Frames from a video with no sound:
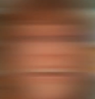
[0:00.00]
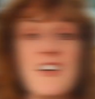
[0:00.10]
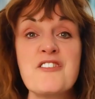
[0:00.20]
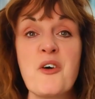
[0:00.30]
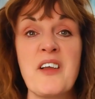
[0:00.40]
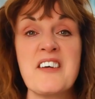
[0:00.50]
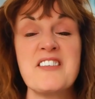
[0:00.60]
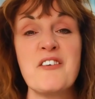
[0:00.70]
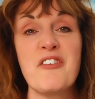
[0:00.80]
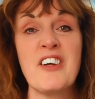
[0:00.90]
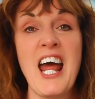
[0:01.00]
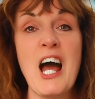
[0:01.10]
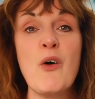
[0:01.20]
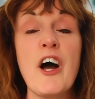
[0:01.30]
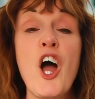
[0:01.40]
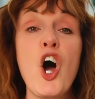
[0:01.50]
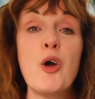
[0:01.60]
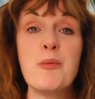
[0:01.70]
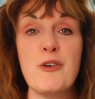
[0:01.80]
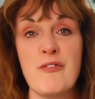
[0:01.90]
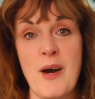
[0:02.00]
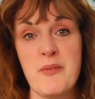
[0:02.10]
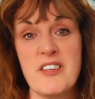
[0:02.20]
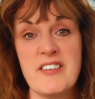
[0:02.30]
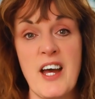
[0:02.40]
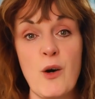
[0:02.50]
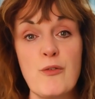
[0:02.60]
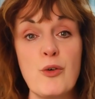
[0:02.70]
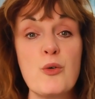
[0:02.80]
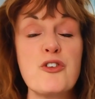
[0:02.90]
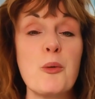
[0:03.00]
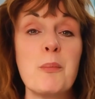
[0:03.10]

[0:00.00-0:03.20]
So that's it for now. I hope you found this helpful. So